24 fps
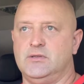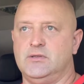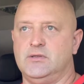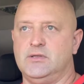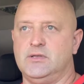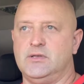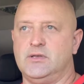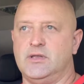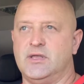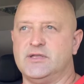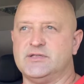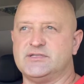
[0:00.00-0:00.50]

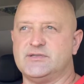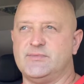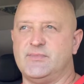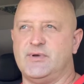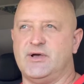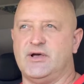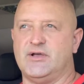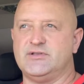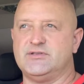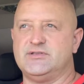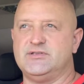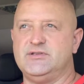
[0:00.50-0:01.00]
It gets
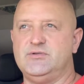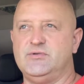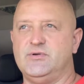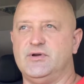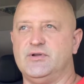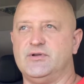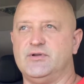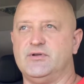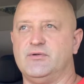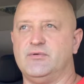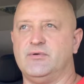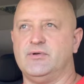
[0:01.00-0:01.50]
about
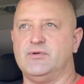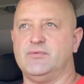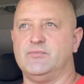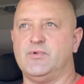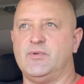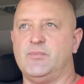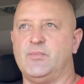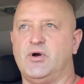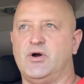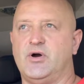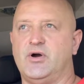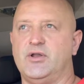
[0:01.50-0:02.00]
200, when
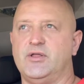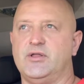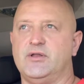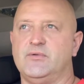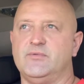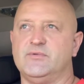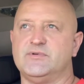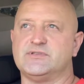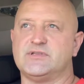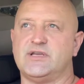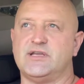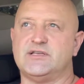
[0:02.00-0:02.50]
we bought it, it
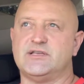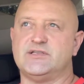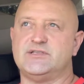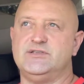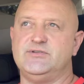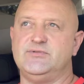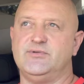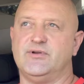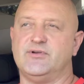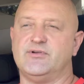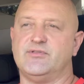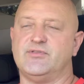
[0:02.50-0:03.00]
was like
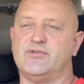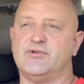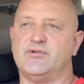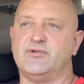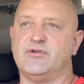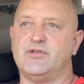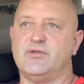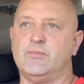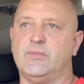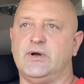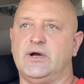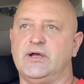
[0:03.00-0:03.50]

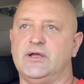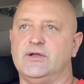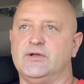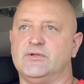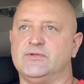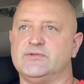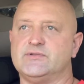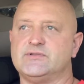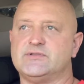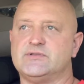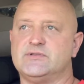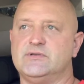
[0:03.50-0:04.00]
230
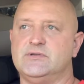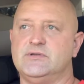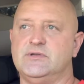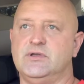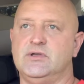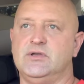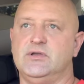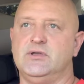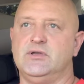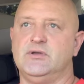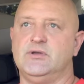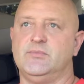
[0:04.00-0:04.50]
miles
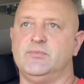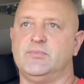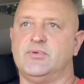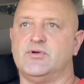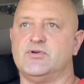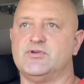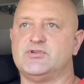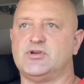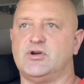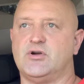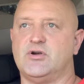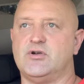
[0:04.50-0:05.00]

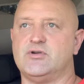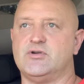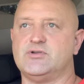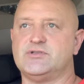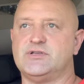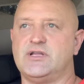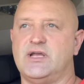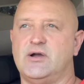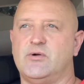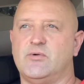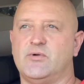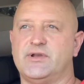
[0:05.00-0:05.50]
per charge.
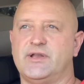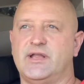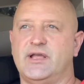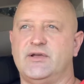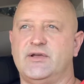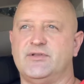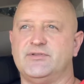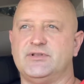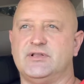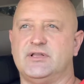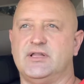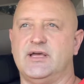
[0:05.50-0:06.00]
Now we're
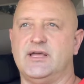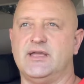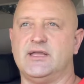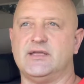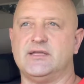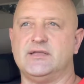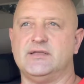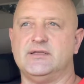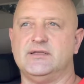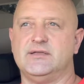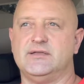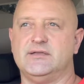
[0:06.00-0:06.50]
down to
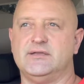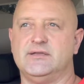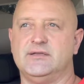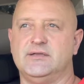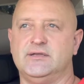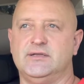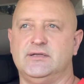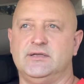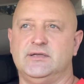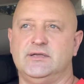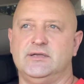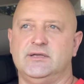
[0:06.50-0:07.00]
like
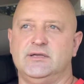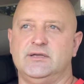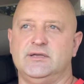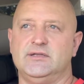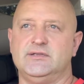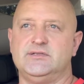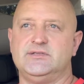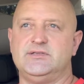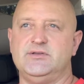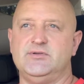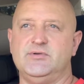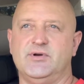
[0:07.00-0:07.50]

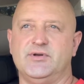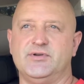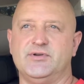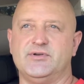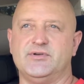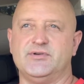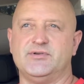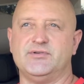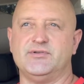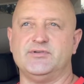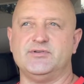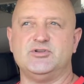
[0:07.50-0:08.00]

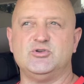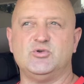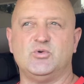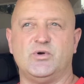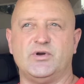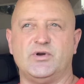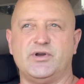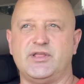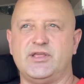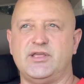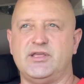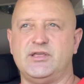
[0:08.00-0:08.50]

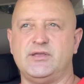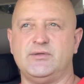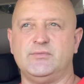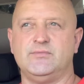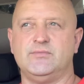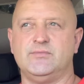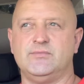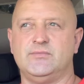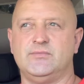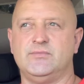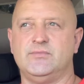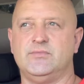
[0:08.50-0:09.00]

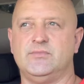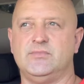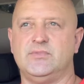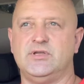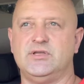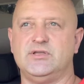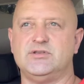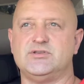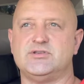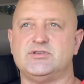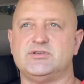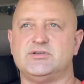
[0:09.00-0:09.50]

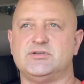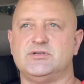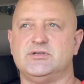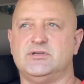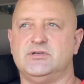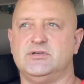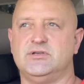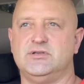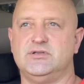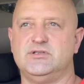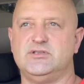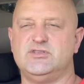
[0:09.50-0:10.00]
220-ish,
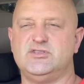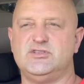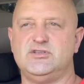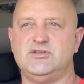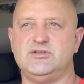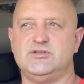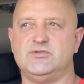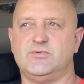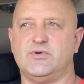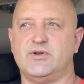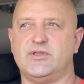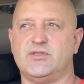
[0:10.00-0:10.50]

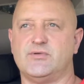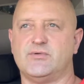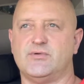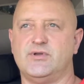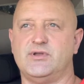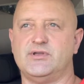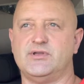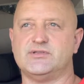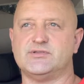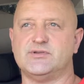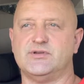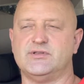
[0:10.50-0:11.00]

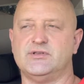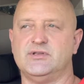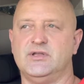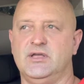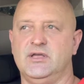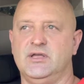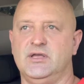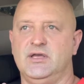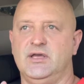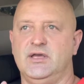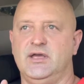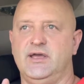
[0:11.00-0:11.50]
223. So
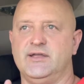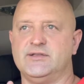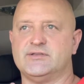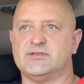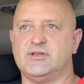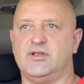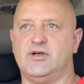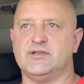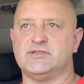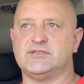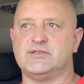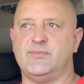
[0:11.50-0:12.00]
it's
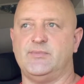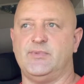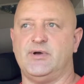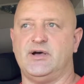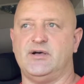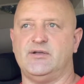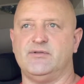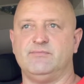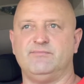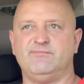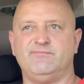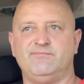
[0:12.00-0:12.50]
lost about